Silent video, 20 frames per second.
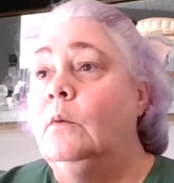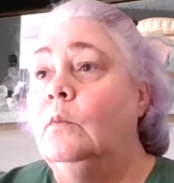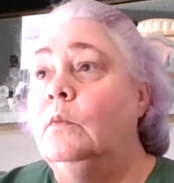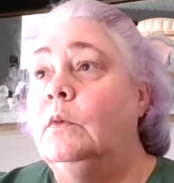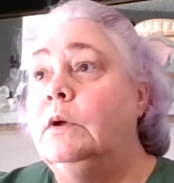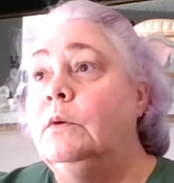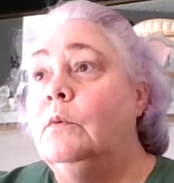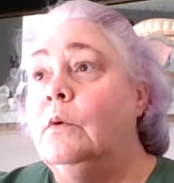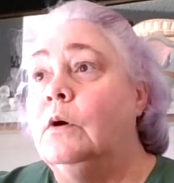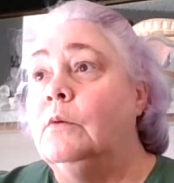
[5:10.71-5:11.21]

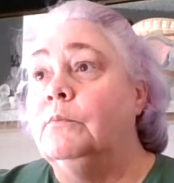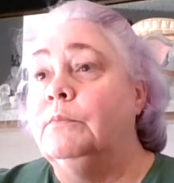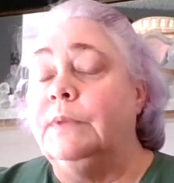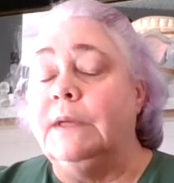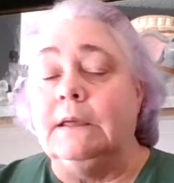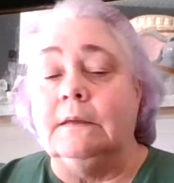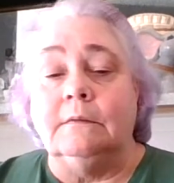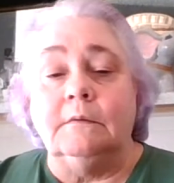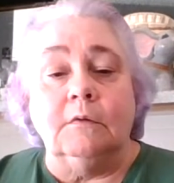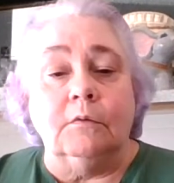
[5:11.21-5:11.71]
We won't
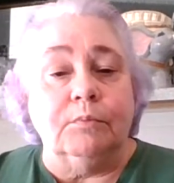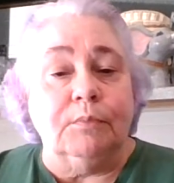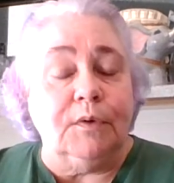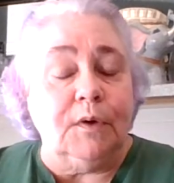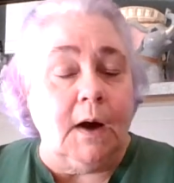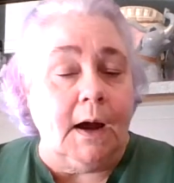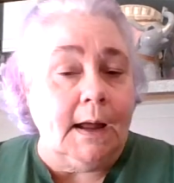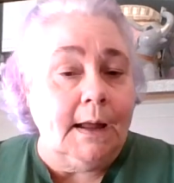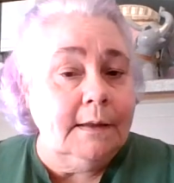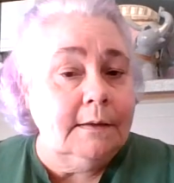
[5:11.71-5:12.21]
be
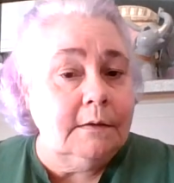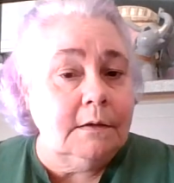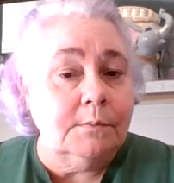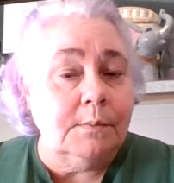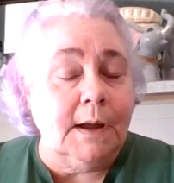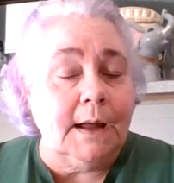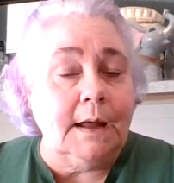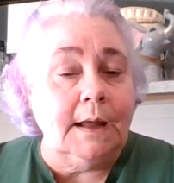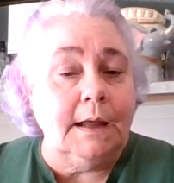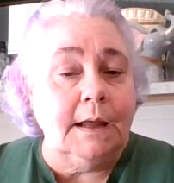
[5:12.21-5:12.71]
surprised
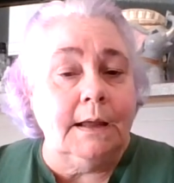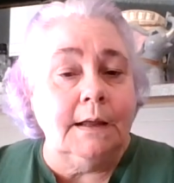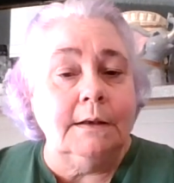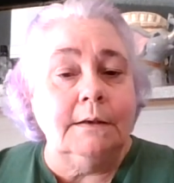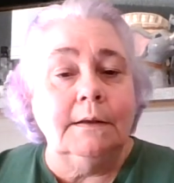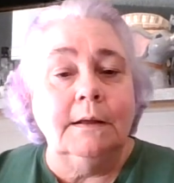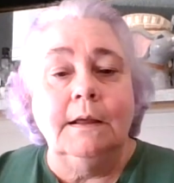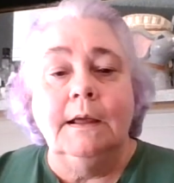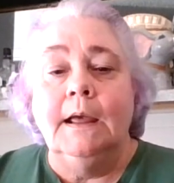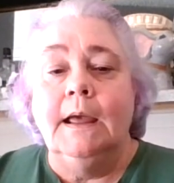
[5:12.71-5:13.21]
by it,
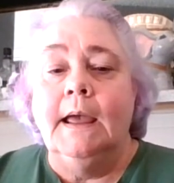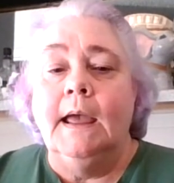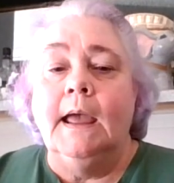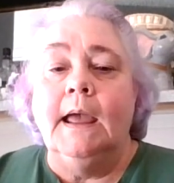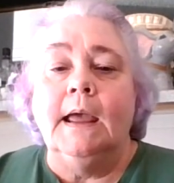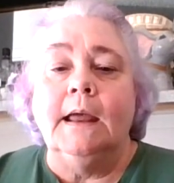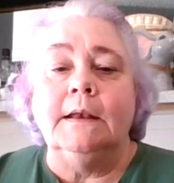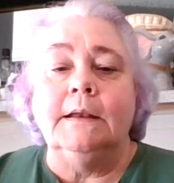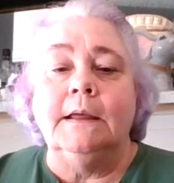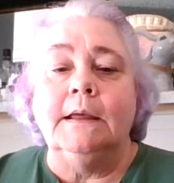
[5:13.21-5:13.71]

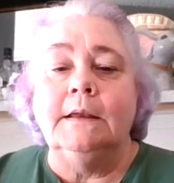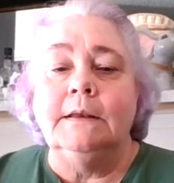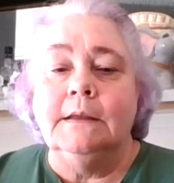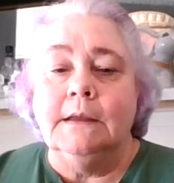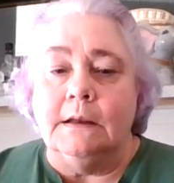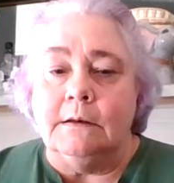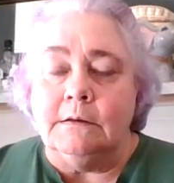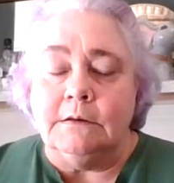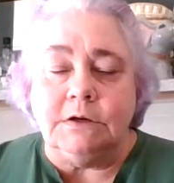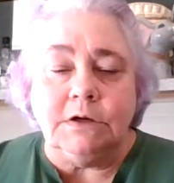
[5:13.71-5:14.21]
and it
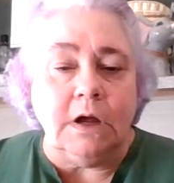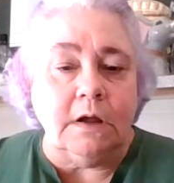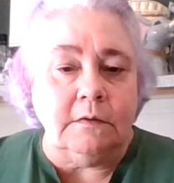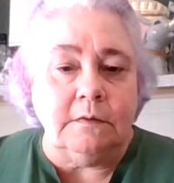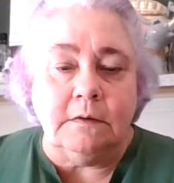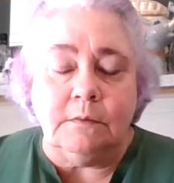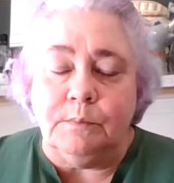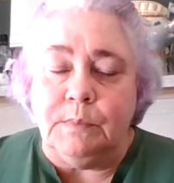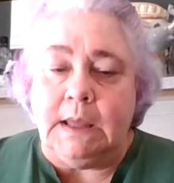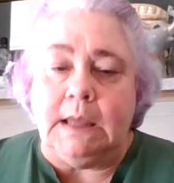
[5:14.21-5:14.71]
can
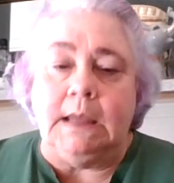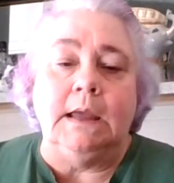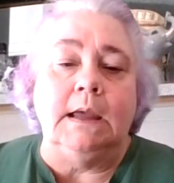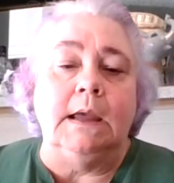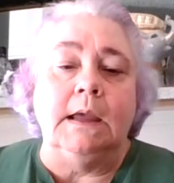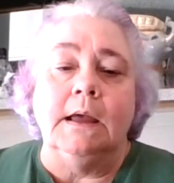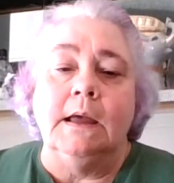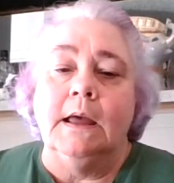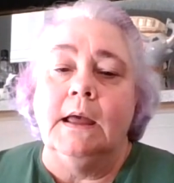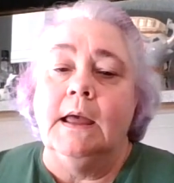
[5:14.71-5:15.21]
just
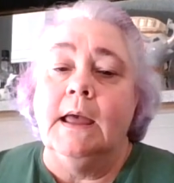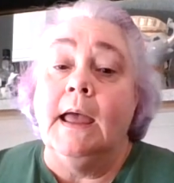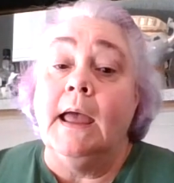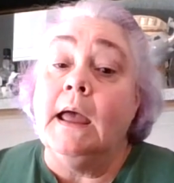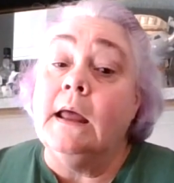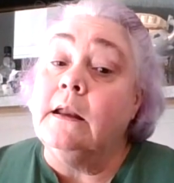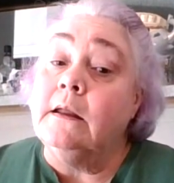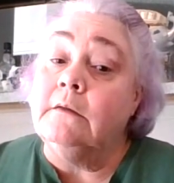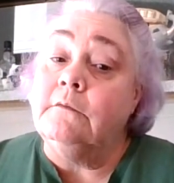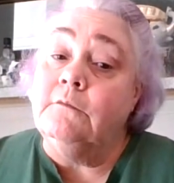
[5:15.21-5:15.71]
be
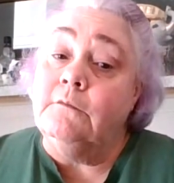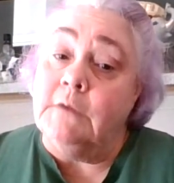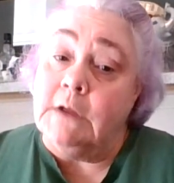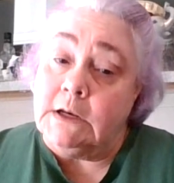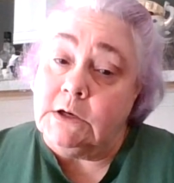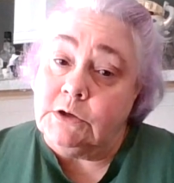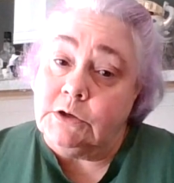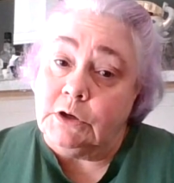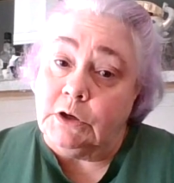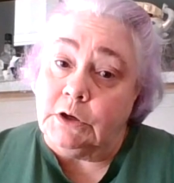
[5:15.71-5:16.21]
an
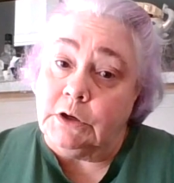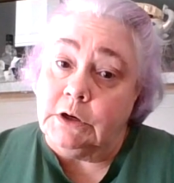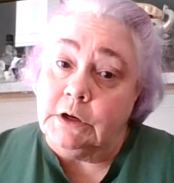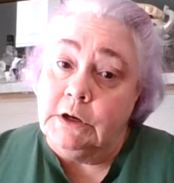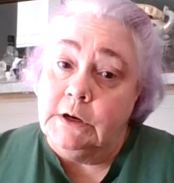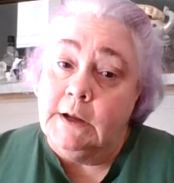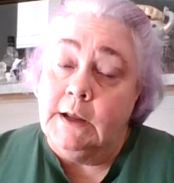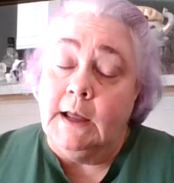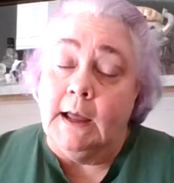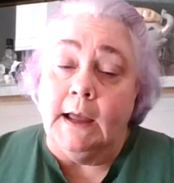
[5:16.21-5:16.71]
adventure
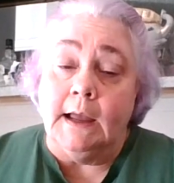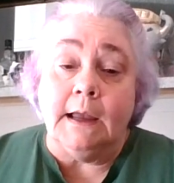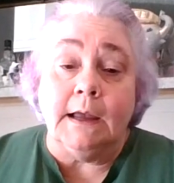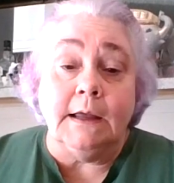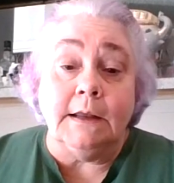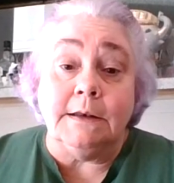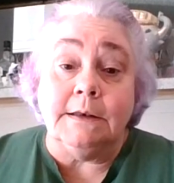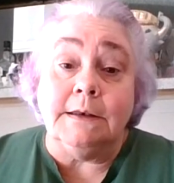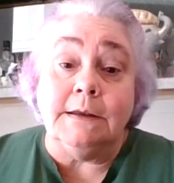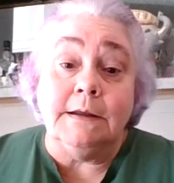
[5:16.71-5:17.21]
and
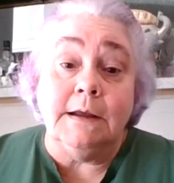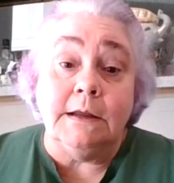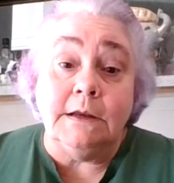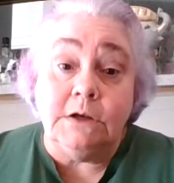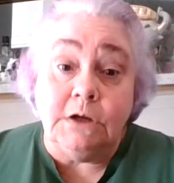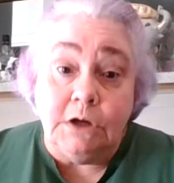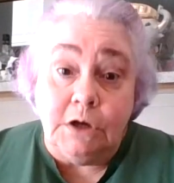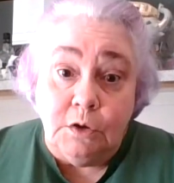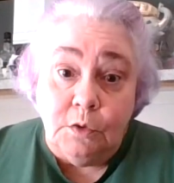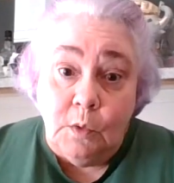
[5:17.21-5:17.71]

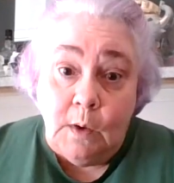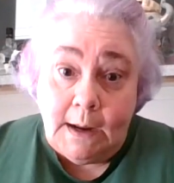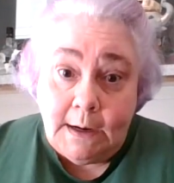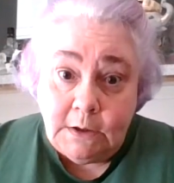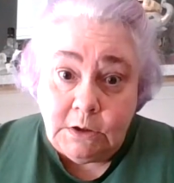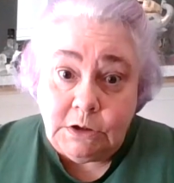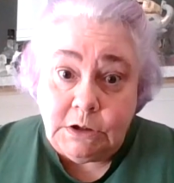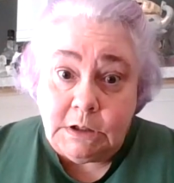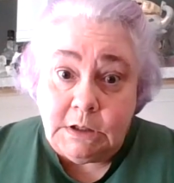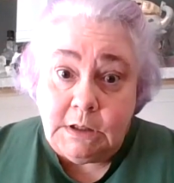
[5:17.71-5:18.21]

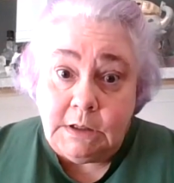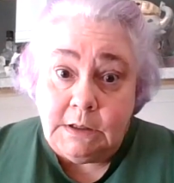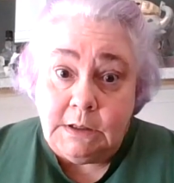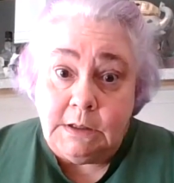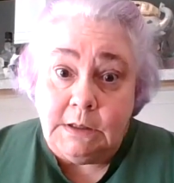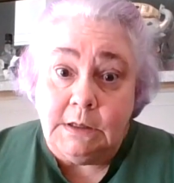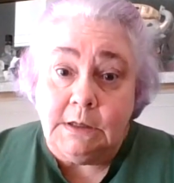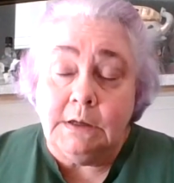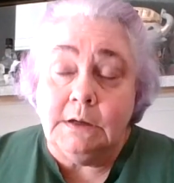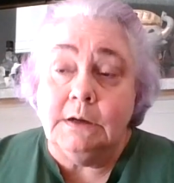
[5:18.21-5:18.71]
continuation
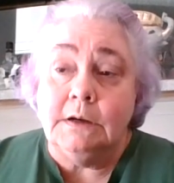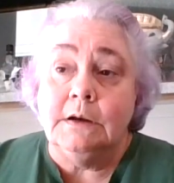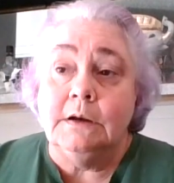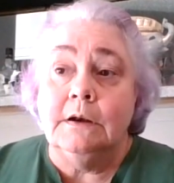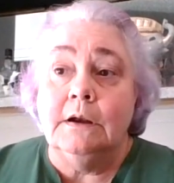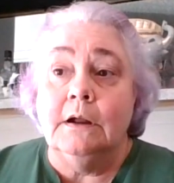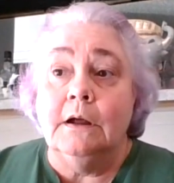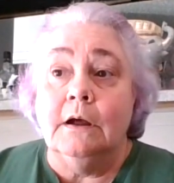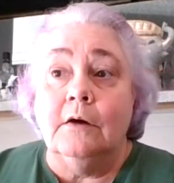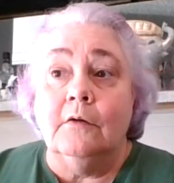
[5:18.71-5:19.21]

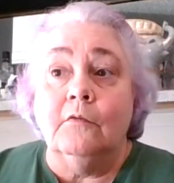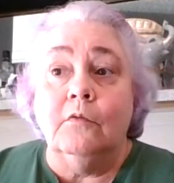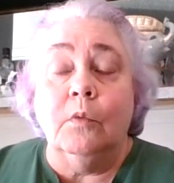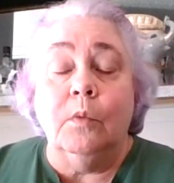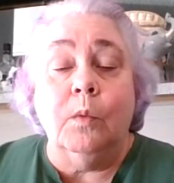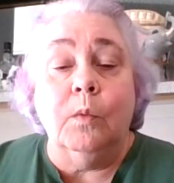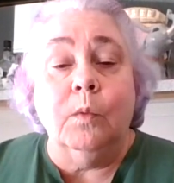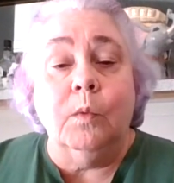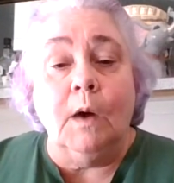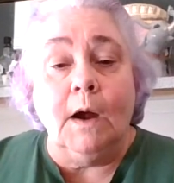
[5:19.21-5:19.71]
of
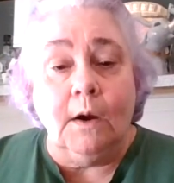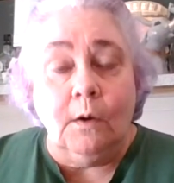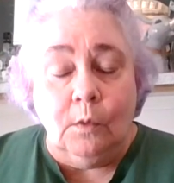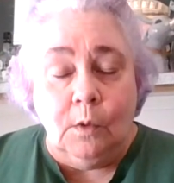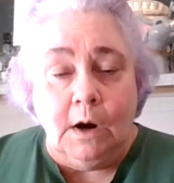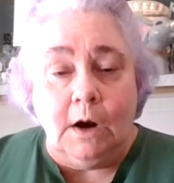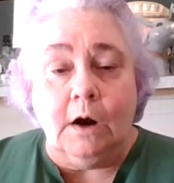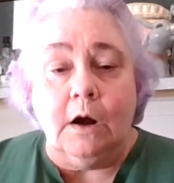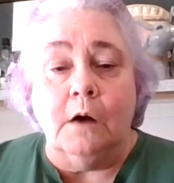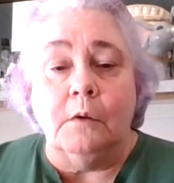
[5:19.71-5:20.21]
where
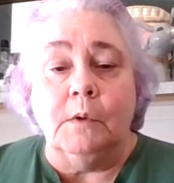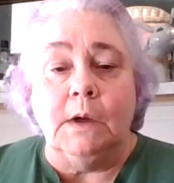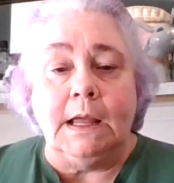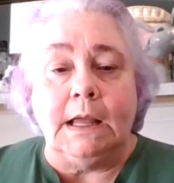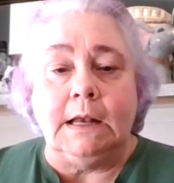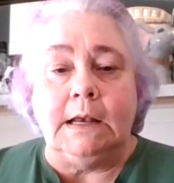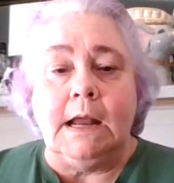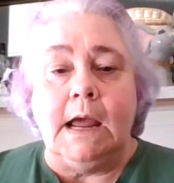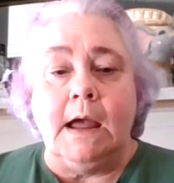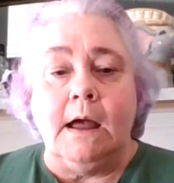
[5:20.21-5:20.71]
we're
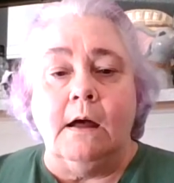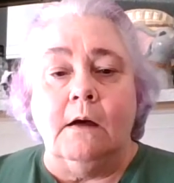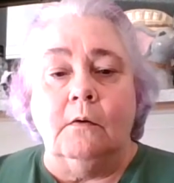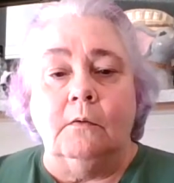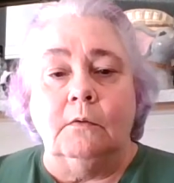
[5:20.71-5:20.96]
going now.